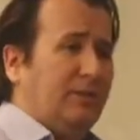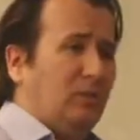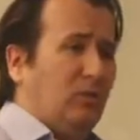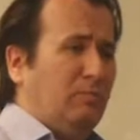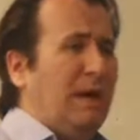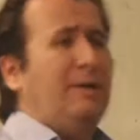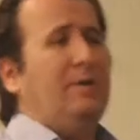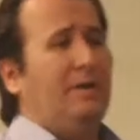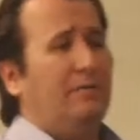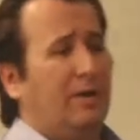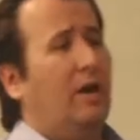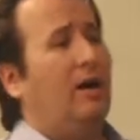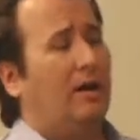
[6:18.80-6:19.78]
it or maybe
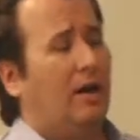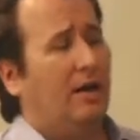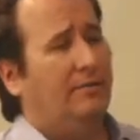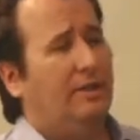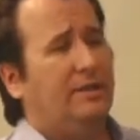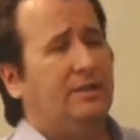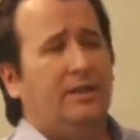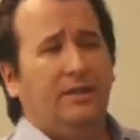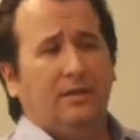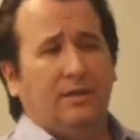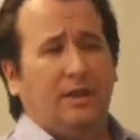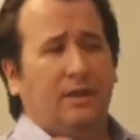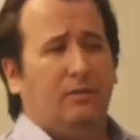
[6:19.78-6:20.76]
even archive it,
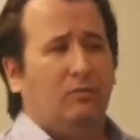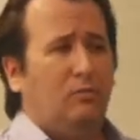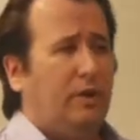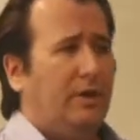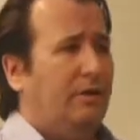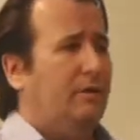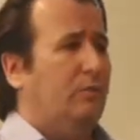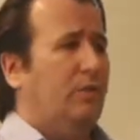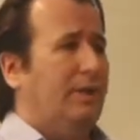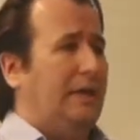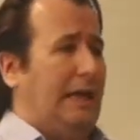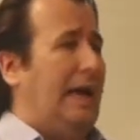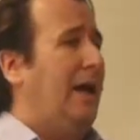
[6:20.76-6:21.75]

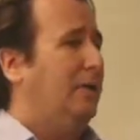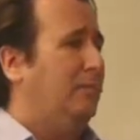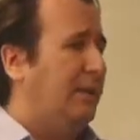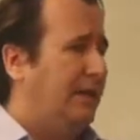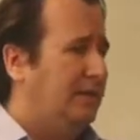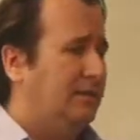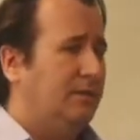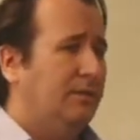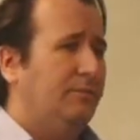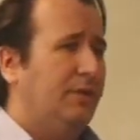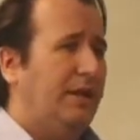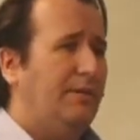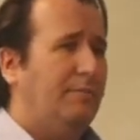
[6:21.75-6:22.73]
with cloud-based
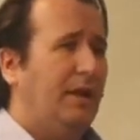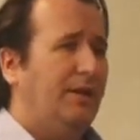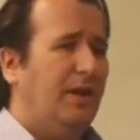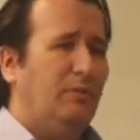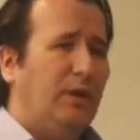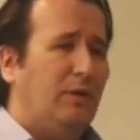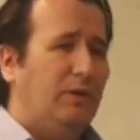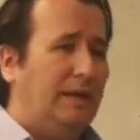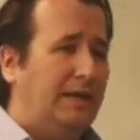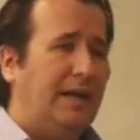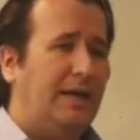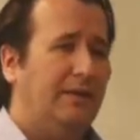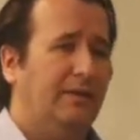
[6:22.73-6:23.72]
email now, we don't
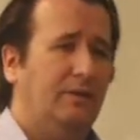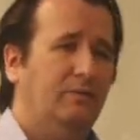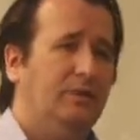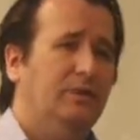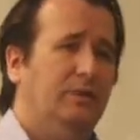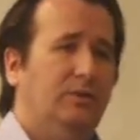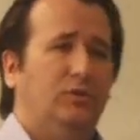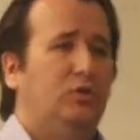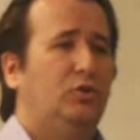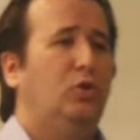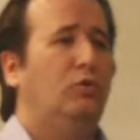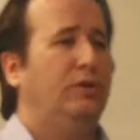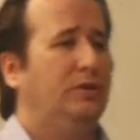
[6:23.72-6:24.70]
delete anything. The
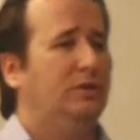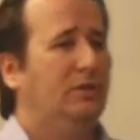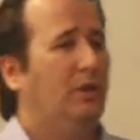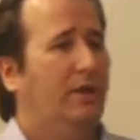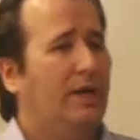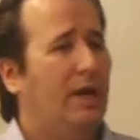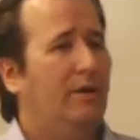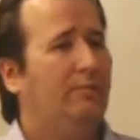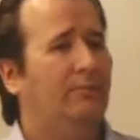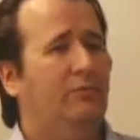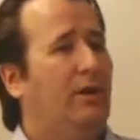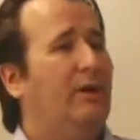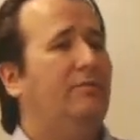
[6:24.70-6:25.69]
storage is going up
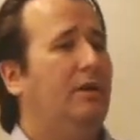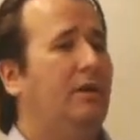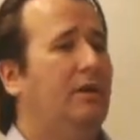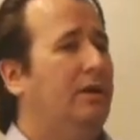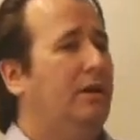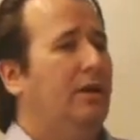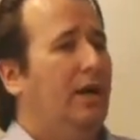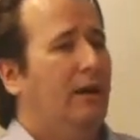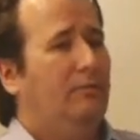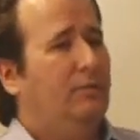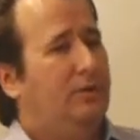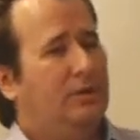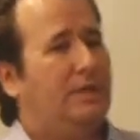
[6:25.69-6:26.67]
forever, and
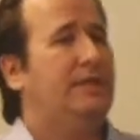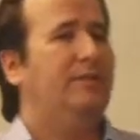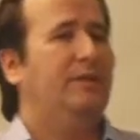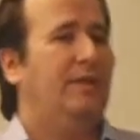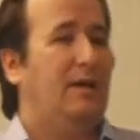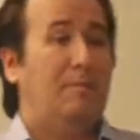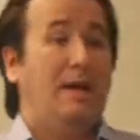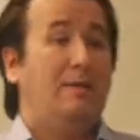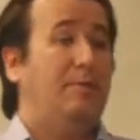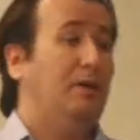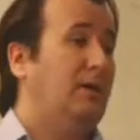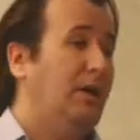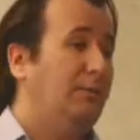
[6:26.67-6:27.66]
we just leave it there. Maybe
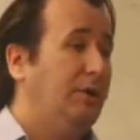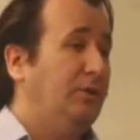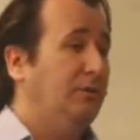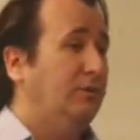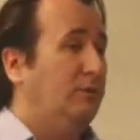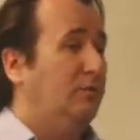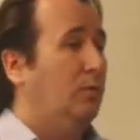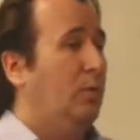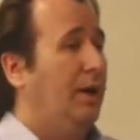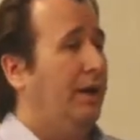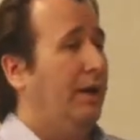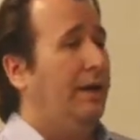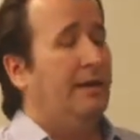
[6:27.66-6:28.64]
it'll come in useful for
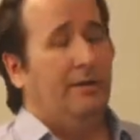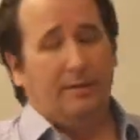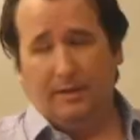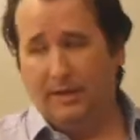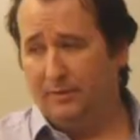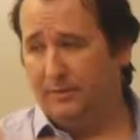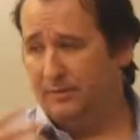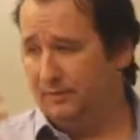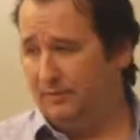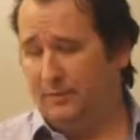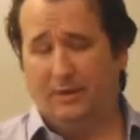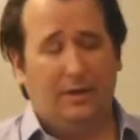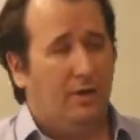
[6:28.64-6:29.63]
one day. And
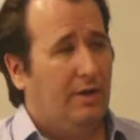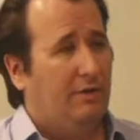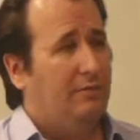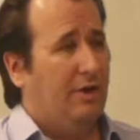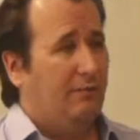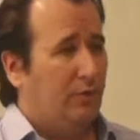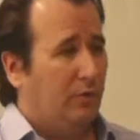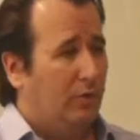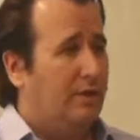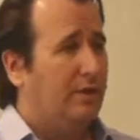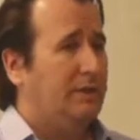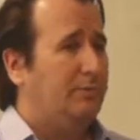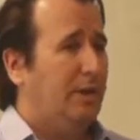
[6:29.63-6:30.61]
you know, if you're in
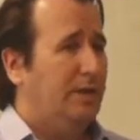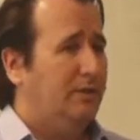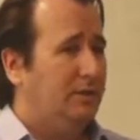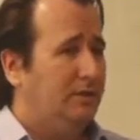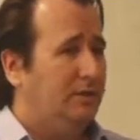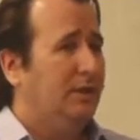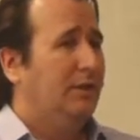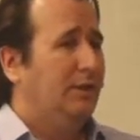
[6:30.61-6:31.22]
this space and